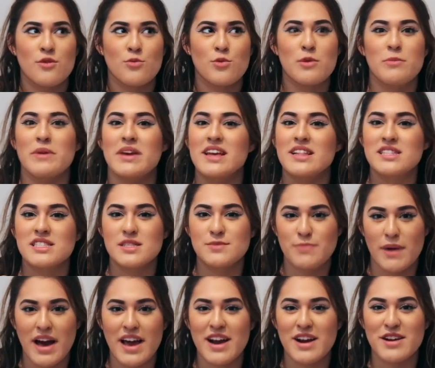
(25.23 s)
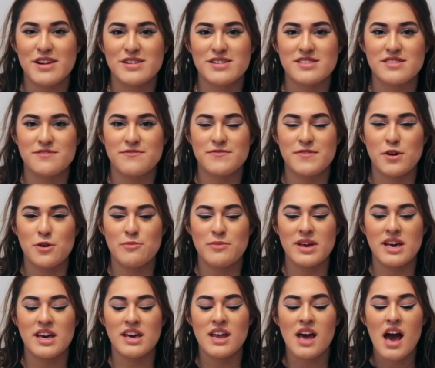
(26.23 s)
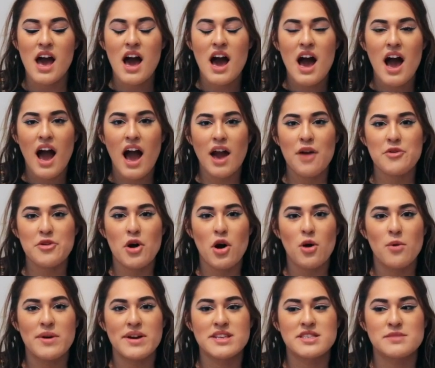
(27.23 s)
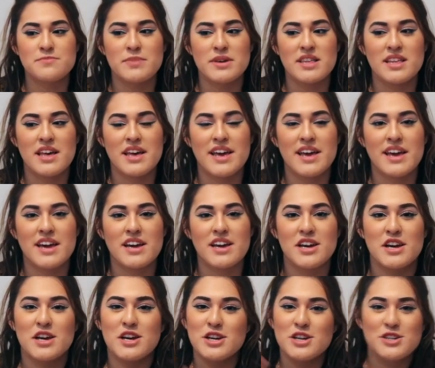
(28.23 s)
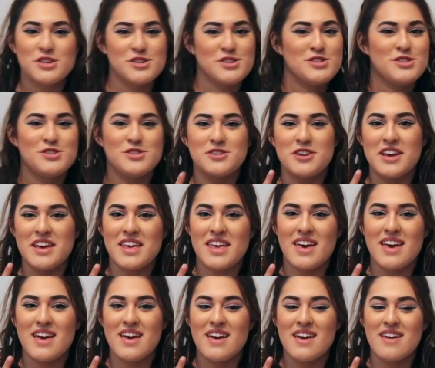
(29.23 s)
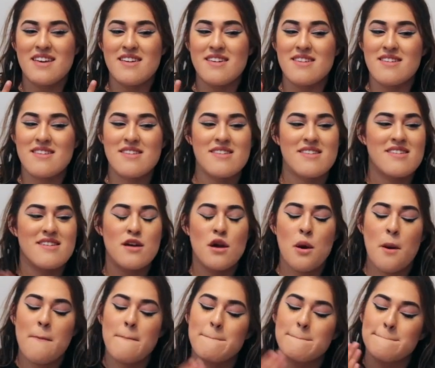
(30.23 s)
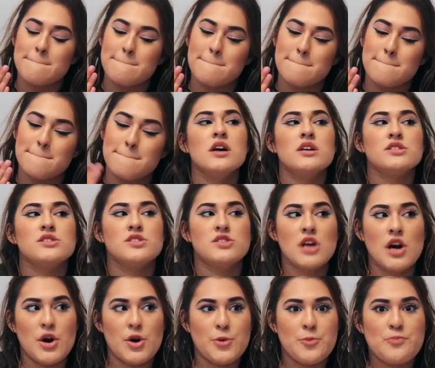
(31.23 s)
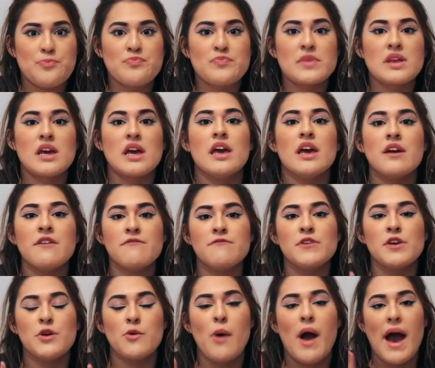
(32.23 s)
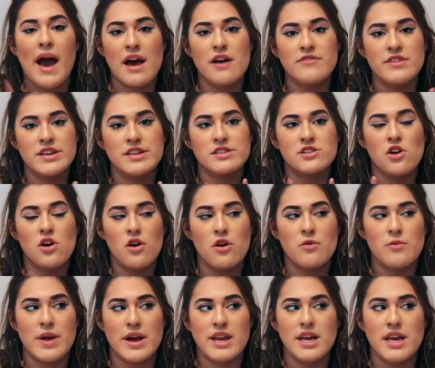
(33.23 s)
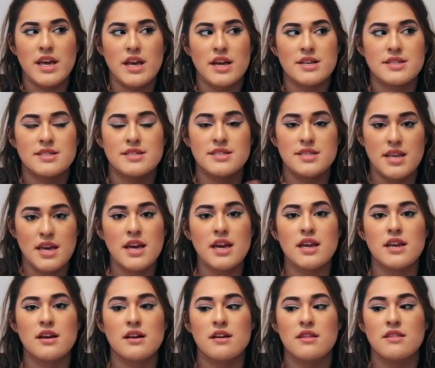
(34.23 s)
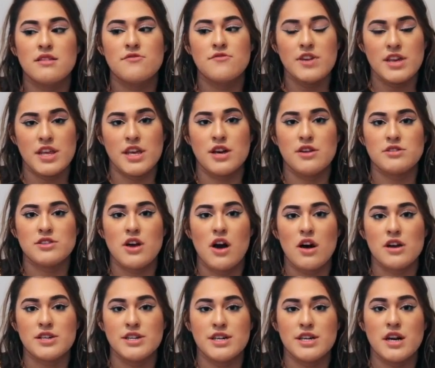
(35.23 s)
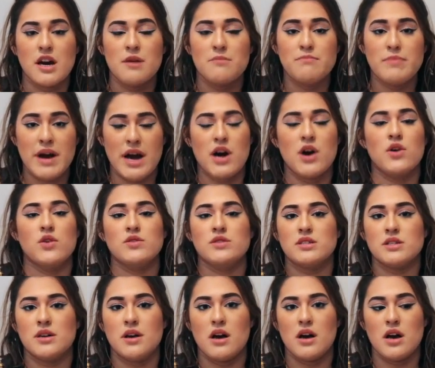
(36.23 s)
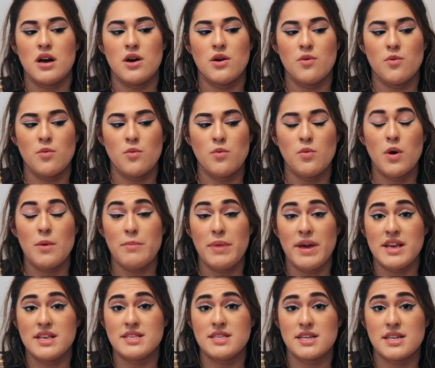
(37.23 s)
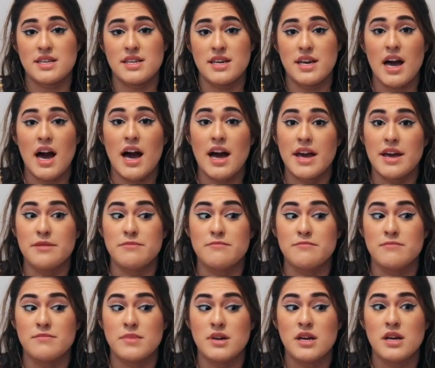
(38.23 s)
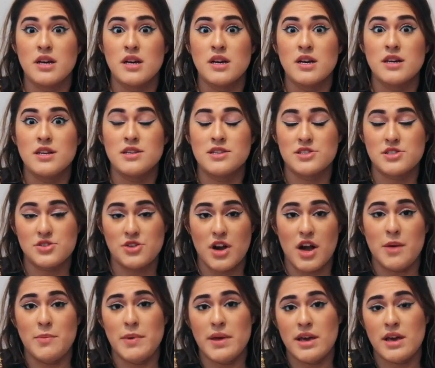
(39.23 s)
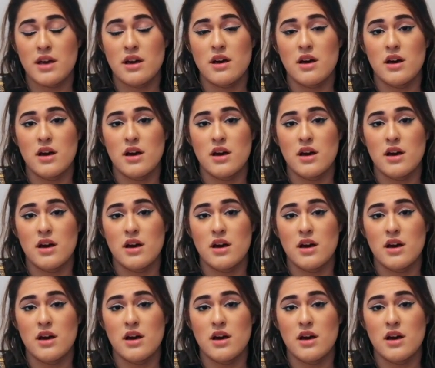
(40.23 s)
would be inspired to film it, I would always be like, JK. So if you haven't already seen the video talking about what basically I am describing,